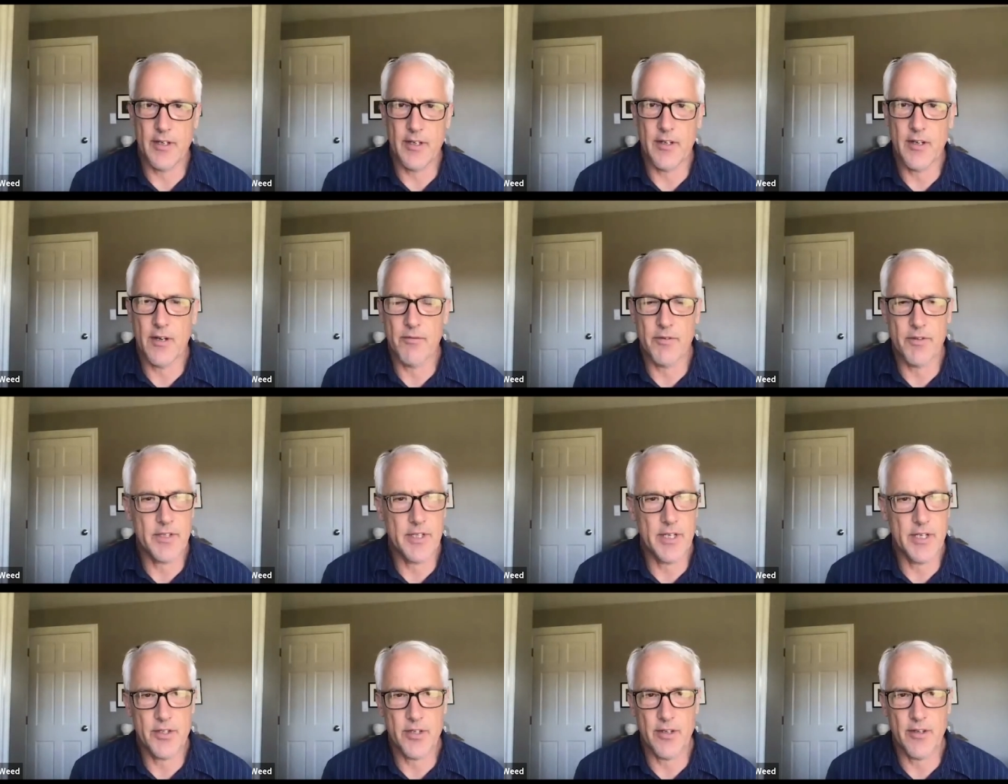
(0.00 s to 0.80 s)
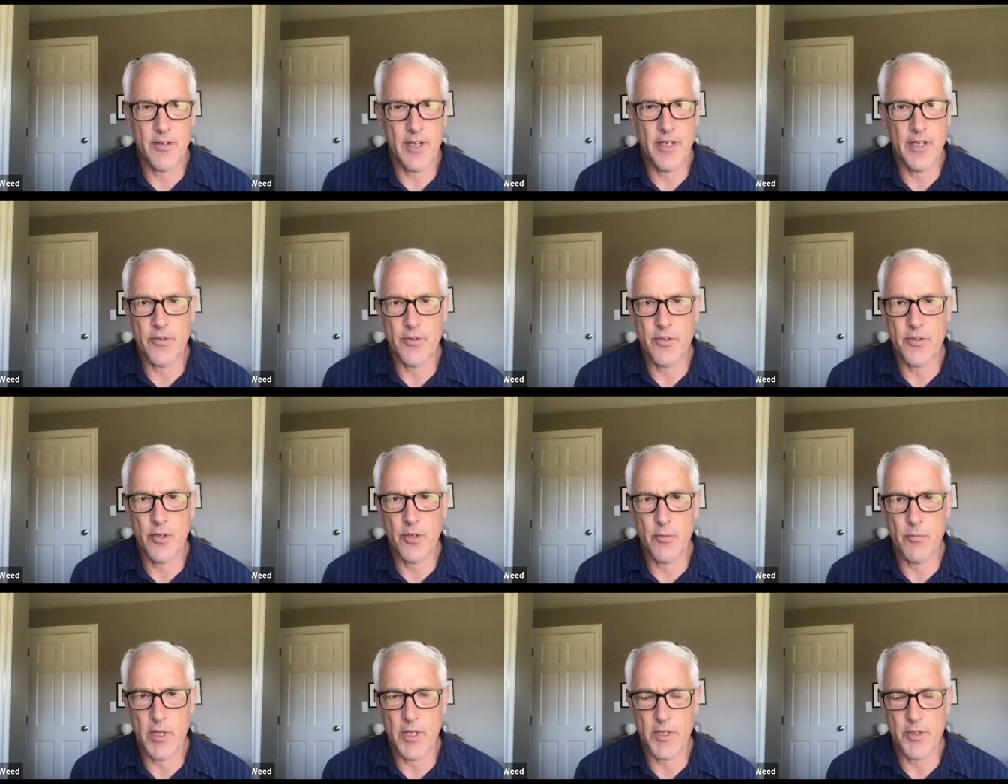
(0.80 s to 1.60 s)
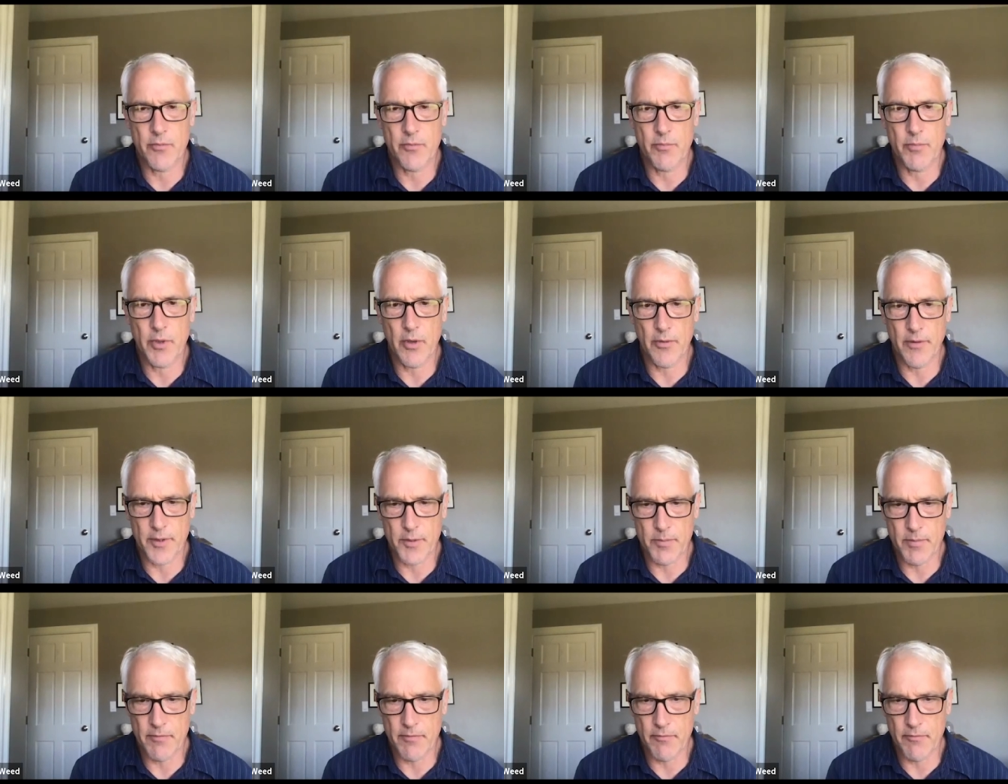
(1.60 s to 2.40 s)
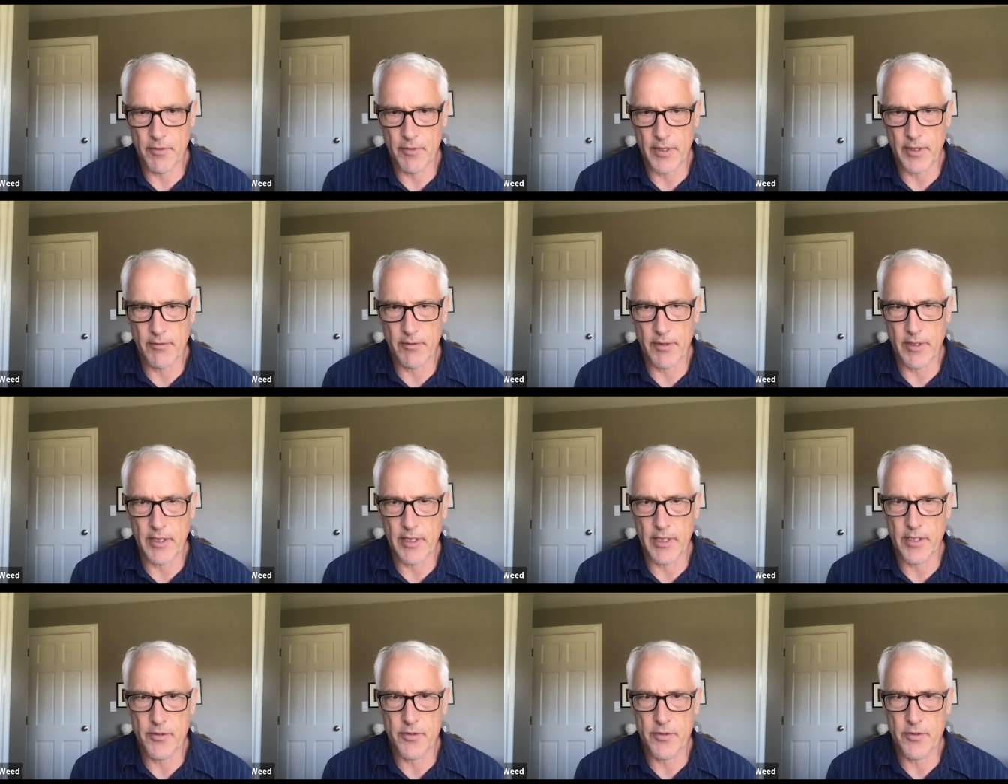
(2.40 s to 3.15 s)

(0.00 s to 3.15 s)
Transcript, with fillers: conversation thank you so much you both it's been thank really you. really thank